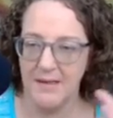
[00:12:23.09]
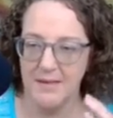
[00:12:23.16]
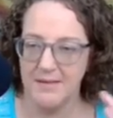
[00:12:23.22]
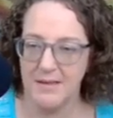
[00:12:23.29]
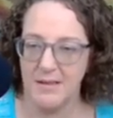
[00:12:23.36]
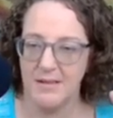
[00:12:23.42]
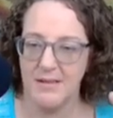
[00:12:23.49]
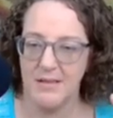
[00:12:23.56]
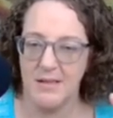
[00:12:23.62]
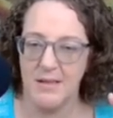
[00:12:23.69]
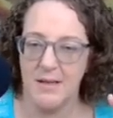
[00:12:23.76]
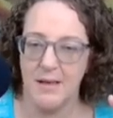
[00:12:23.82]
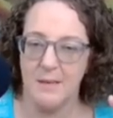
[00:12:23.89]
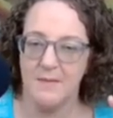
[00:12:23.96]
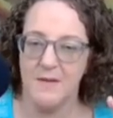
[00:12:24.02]
He's going to see
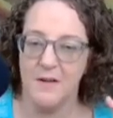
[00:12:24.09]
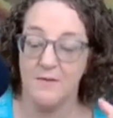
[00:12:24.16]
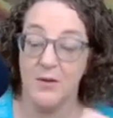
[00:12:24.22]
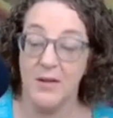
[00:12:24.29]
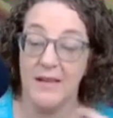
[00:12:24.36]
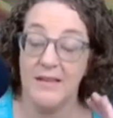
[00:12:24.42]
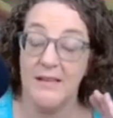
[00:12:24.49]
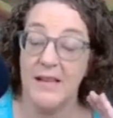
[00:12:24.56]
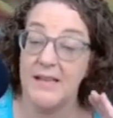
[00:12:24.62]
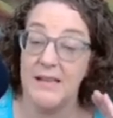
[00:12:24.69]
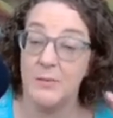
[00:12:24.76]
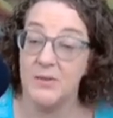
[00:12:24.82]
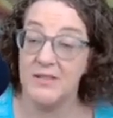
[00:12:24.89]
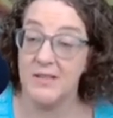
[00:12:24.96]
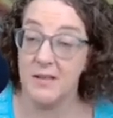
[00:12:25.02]
that I'm fearful, and then he
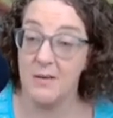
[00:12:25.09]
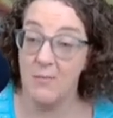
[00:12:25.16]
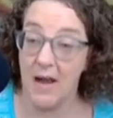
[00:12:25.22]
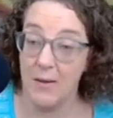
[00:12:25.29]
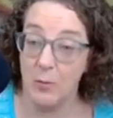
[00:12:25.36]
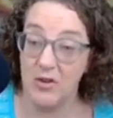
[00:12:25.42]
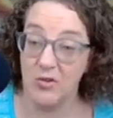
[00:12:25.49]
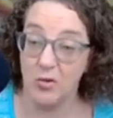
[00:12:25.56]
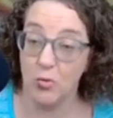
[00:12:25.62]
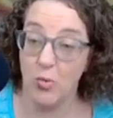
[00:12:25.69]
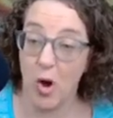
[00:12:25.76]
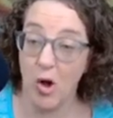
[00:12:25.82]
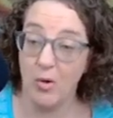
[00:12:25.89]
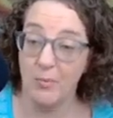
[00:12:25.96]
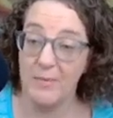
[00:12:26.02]
would see my
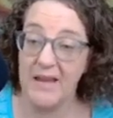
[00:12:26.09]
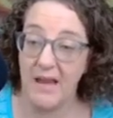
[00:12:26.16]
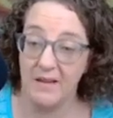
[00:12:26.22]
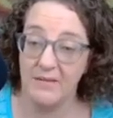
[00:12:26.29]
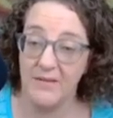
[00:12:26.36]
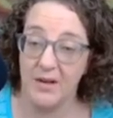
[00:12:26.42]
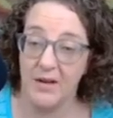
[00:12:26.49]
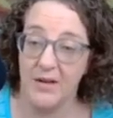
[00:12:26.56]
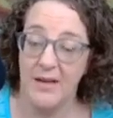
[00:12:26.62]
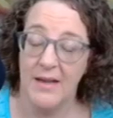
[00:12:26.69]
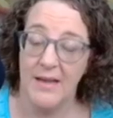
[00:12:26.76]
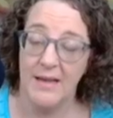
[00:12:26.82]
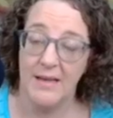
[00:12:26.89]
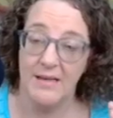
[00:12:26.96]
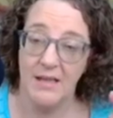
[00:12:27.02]
withdrawal behavior,
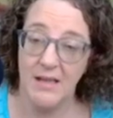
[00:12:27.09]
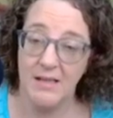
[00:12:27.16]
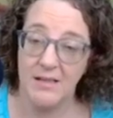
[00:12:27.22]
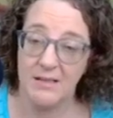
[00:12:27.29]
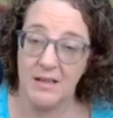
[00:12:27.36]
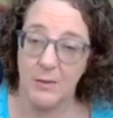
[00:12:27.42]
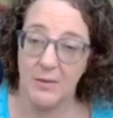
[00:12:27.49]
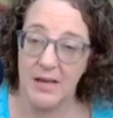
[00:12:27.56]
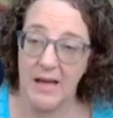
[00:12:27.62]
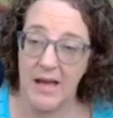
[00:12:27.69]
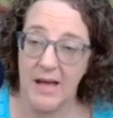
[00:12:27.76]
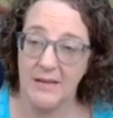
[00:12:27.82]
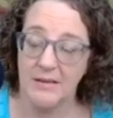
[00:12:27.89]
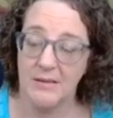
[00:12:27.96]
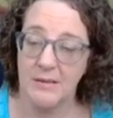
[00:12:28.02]
and he's going to
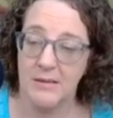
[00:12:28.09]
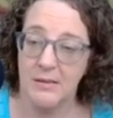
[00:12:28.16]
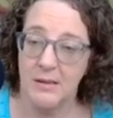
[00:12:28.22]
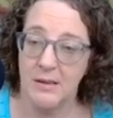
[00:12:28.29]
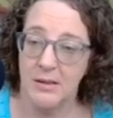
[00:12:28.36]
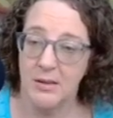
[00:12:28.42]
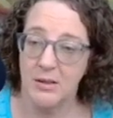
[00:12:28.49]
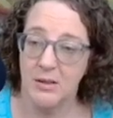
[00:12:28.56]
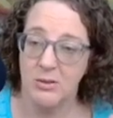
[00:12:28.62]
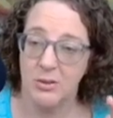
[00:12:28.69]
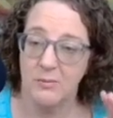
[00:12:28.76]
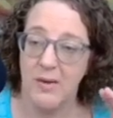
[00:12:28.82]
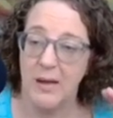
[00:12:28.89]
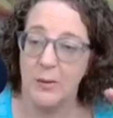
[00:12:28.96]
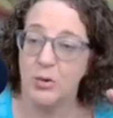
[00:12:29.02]
react to
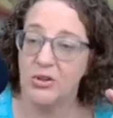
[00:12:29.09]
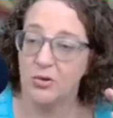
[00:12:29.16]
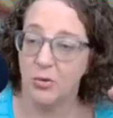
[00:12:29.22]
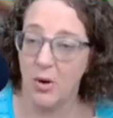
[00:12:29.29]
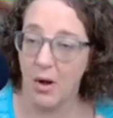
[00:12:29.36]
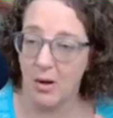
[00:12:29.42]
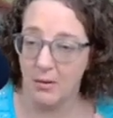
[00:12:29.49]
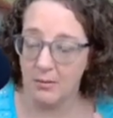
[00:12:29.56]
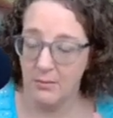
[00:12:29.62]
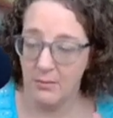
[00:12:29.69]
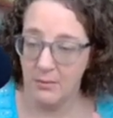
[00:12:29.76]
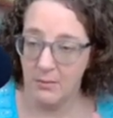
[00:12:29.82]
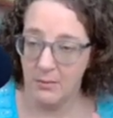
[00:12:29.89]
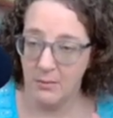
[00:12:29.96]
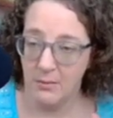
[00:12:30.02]
my withdrawal.
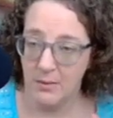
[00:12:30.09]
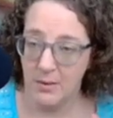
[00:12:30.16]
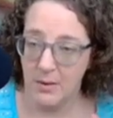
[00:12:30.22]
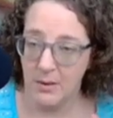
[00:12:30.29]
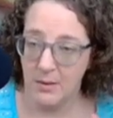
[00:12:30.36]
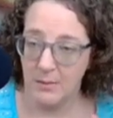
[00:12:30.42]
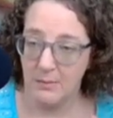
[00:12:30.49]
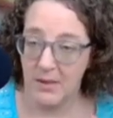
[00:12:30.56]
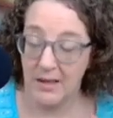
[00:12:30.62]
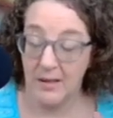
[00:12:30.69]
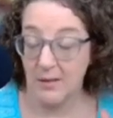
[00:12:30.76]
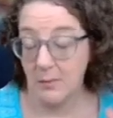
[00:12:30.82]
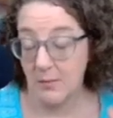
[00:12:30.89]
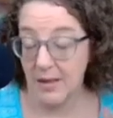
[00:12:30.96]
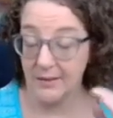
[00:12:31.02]

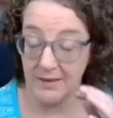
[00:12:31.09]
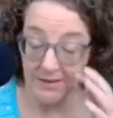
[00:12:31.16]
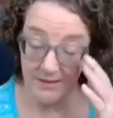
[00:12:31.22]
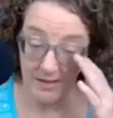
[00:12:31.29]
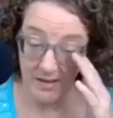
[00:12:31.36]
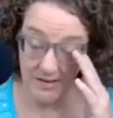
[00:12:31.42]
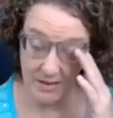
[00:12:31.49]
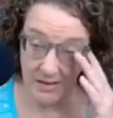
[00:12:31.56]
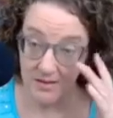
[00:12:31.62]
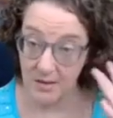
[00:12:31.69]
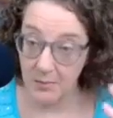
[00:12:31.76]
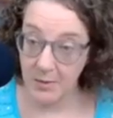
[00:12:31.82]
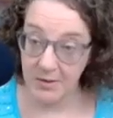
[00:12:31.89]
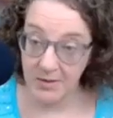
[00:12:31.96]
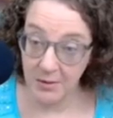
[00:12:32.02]
Because, well, in his case, he's
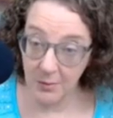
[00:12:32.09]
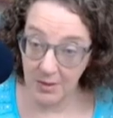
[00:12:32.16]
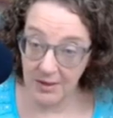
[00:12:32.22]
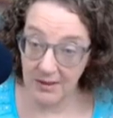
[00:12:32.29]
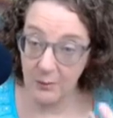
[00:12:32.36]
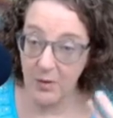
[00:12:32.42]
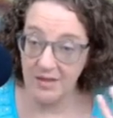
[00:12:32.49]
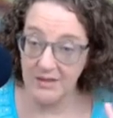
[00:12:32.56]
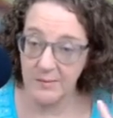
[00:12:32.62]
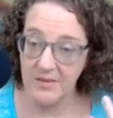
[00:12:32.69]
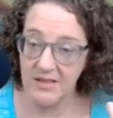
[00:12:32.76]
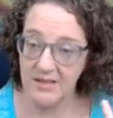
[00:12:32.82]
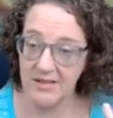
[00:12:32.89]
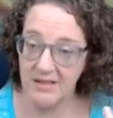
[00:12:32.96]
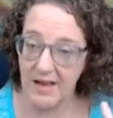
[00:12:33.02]
the pursuer. He wants
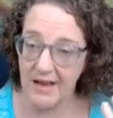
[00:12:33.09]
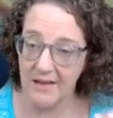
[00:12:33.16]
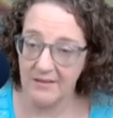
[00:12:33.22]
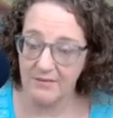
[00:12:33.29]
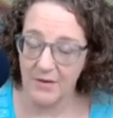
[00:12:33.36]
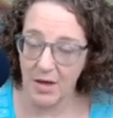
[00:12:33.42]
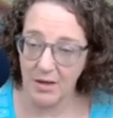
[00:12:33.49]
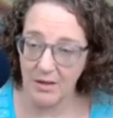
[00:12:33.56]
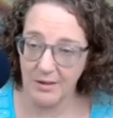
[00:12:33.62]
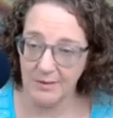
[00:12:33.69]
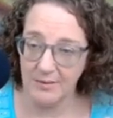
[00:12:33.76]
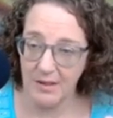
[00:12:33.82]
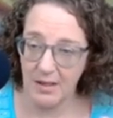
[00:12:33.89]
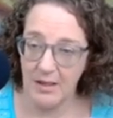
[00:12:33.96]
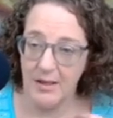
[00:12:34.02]
me to stay
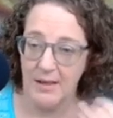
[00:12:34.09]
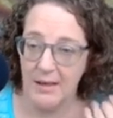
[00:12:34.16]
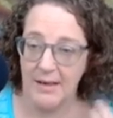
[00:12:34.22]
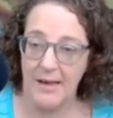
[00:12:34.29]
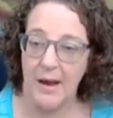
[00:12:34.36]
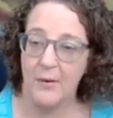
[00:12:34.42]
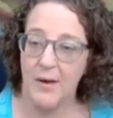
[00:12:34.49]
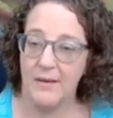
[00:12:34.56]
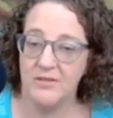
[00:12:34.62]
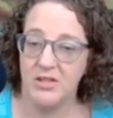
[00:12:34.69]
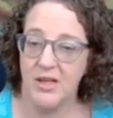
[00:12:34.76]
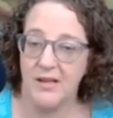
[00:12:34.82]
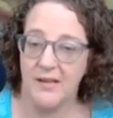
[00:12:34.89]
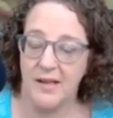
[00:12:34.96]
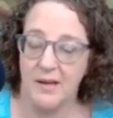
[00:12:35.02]
involved, and now I've
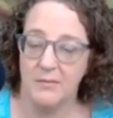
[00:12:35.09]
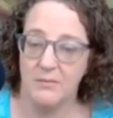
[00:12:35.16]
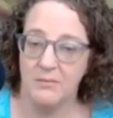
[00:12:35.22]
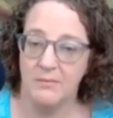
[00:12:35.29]
shut down.